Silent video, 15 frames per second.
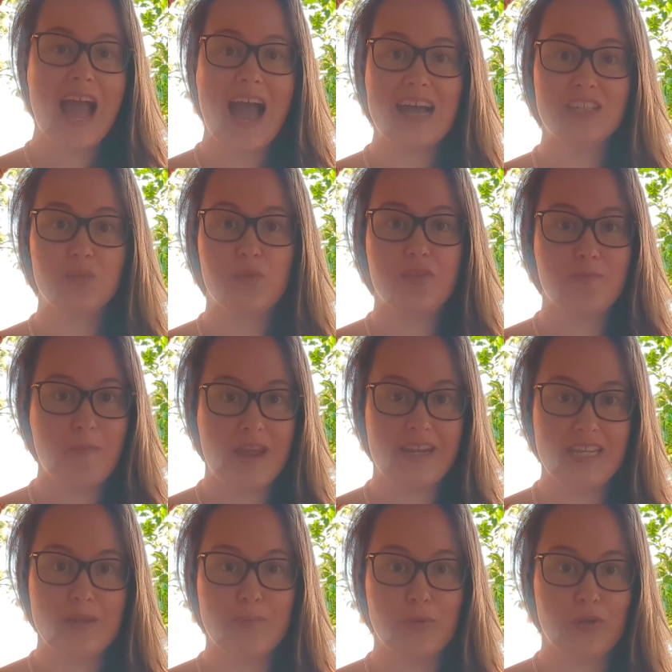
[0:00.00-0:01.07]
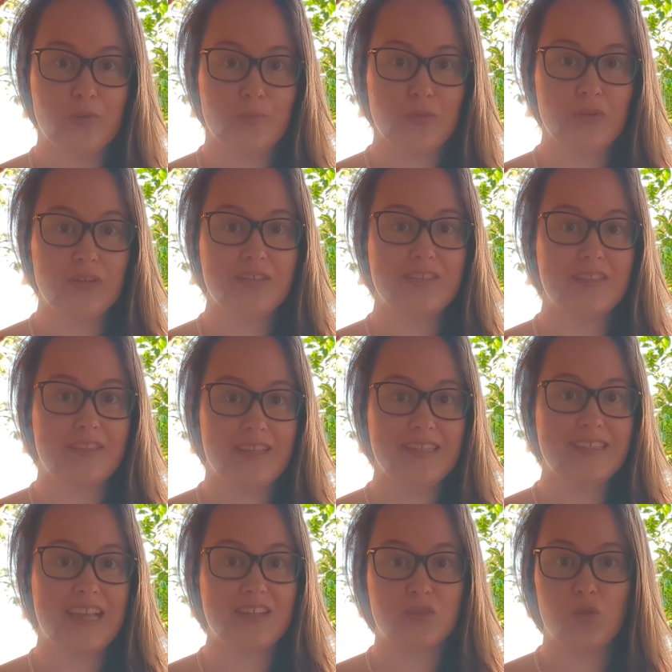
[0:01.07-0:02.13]
As with many Booker books,
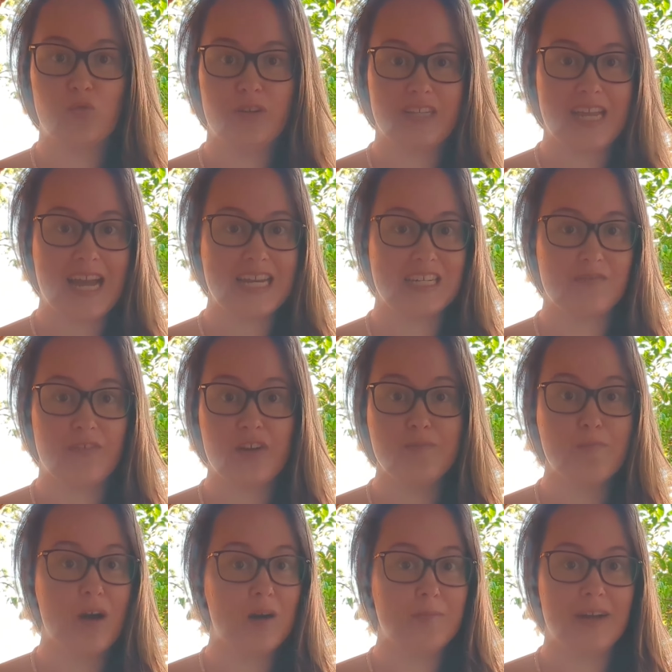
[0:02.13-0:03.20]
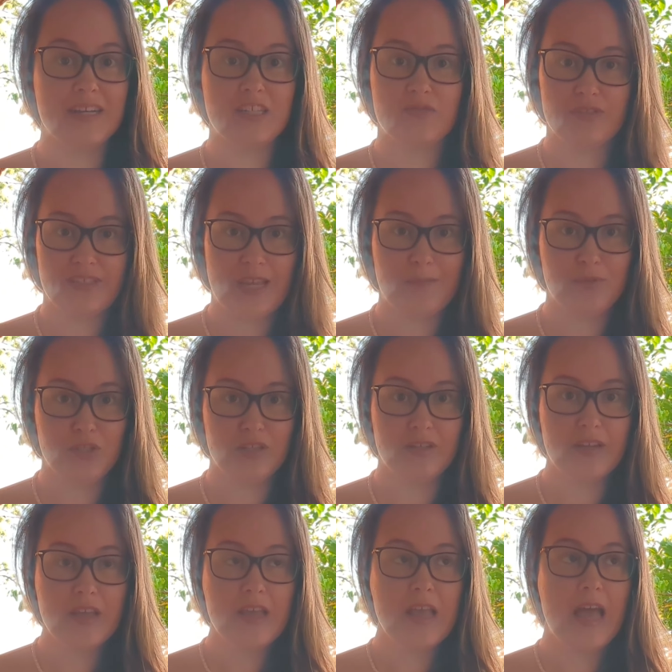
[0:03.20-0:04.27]
this has already had a very Marmite reception.